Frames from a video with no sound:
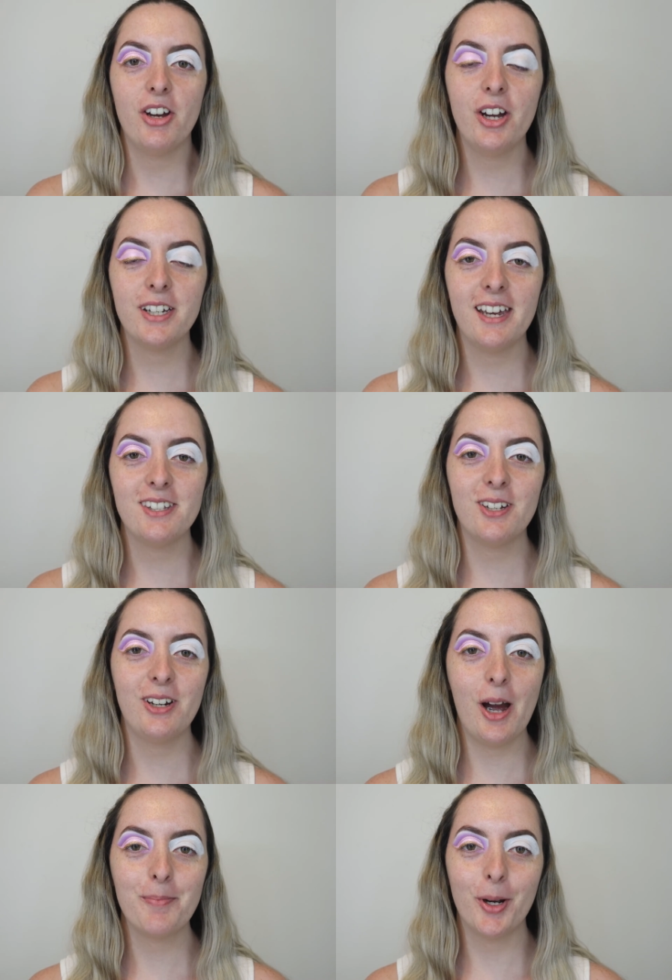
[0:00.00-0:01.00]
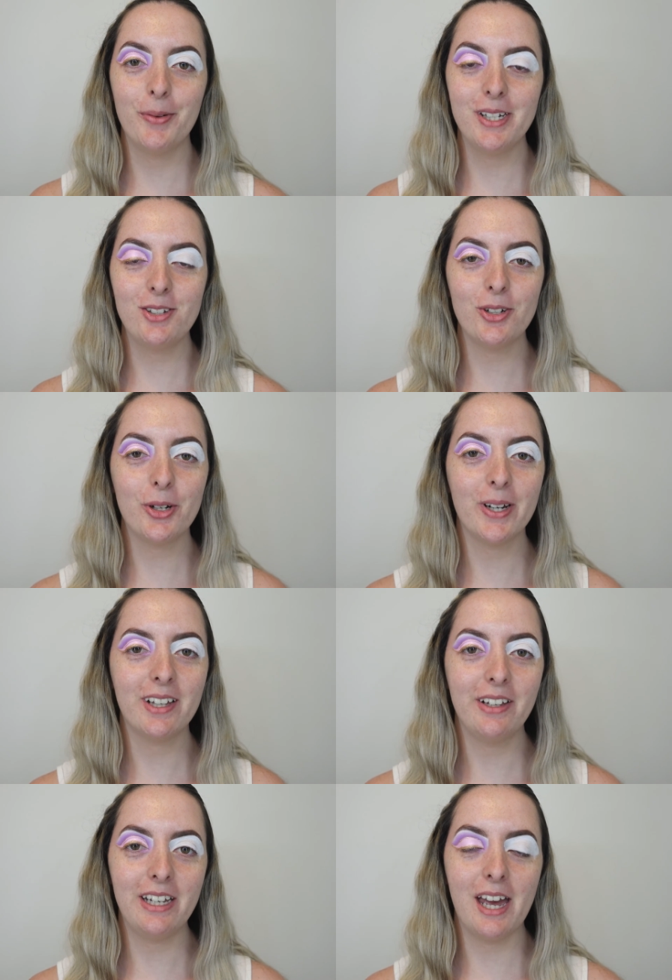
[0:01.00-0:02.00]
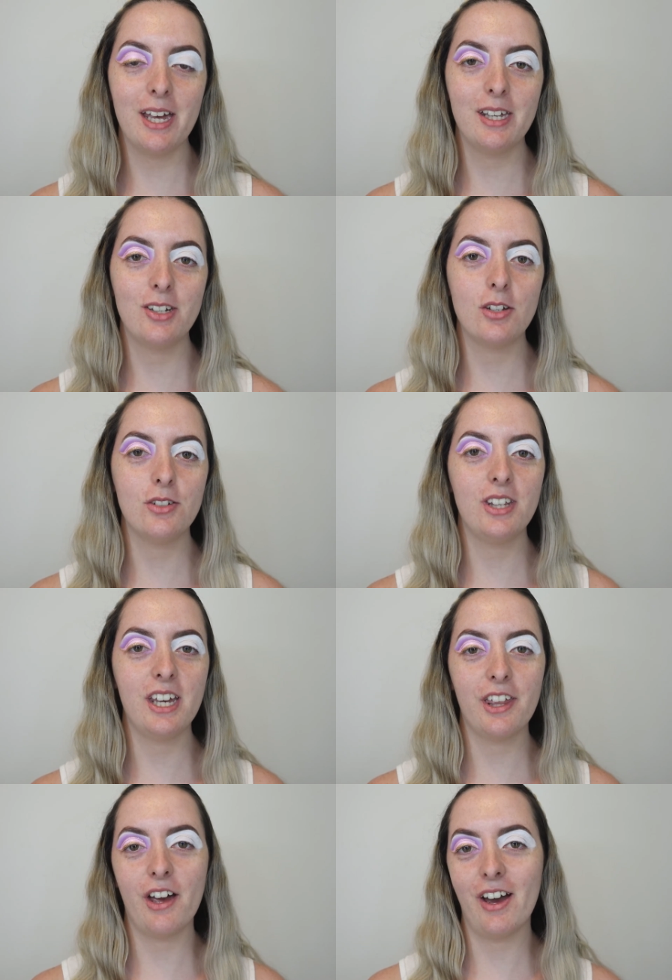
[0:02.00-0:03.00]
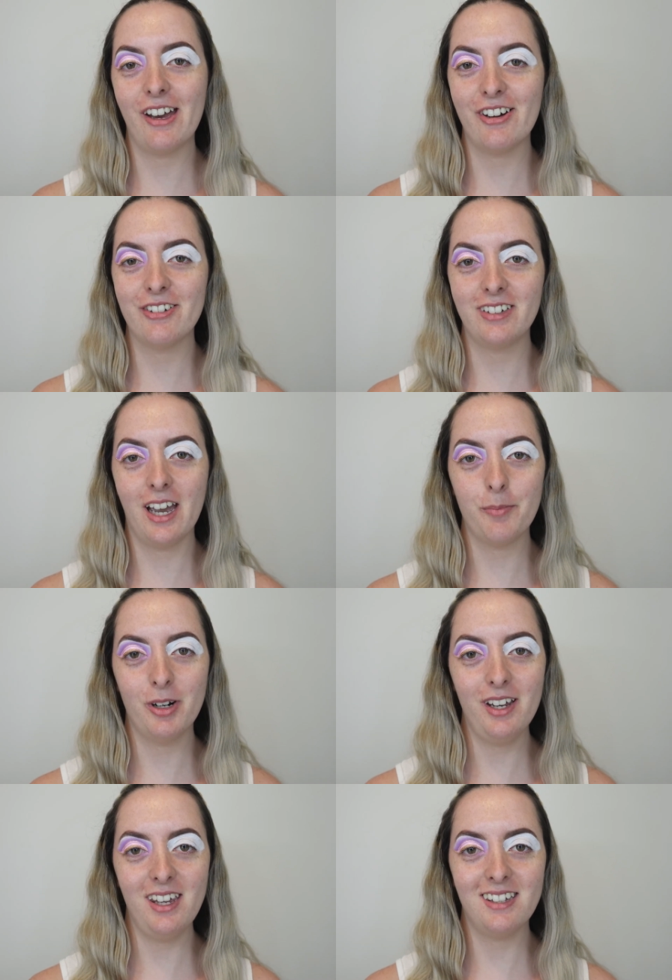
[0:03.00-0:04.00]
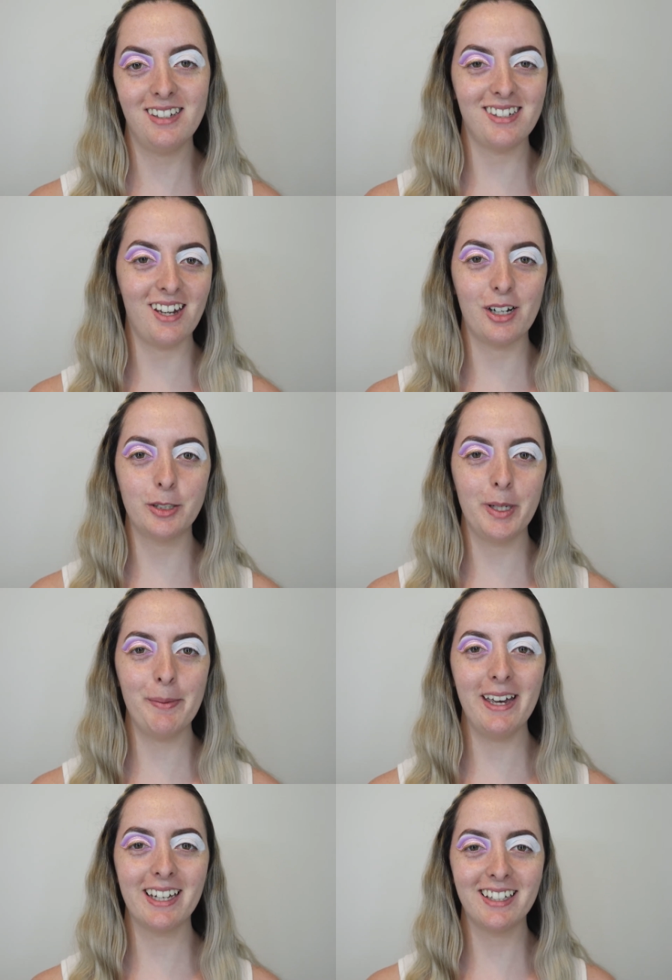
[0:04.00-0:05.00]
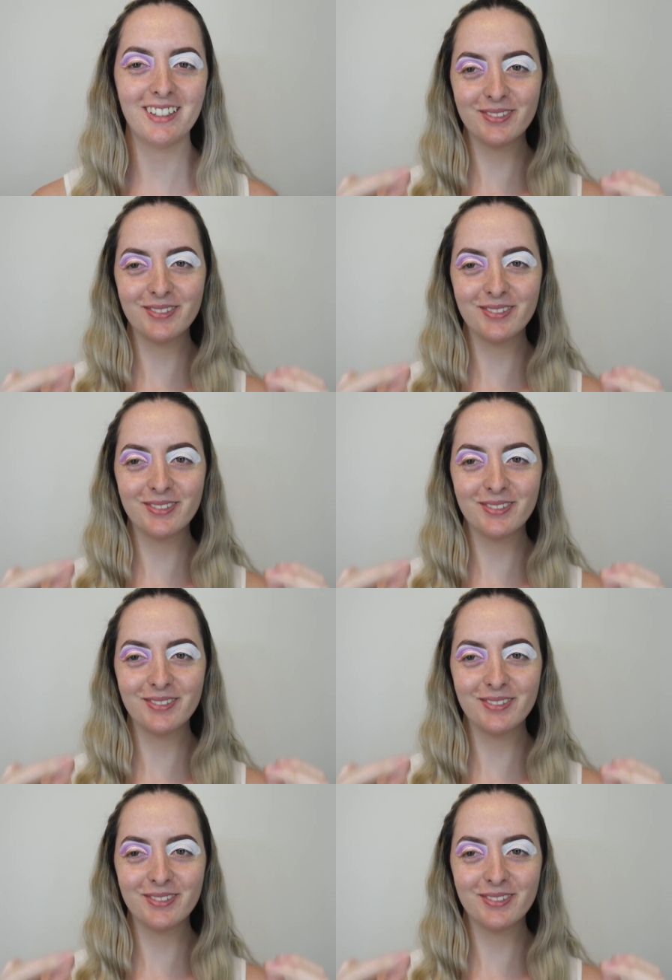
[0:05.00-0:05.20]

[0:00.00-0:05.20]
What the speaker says: Okay, so I'm going to quickly and do the other eye off camera and I'll be back.